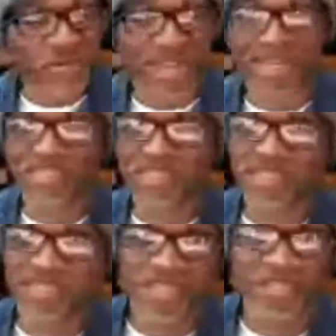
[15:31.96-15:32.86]
as
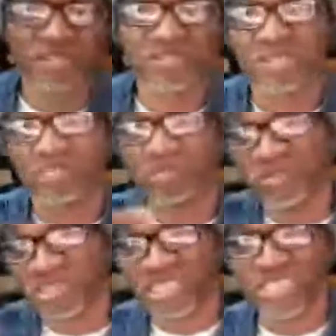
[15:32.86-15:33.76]
singers and
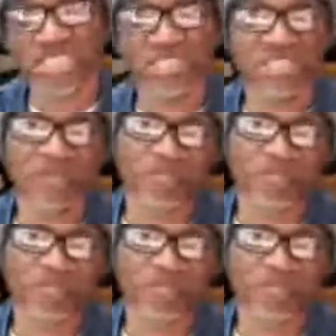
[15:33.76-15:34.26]
musicians and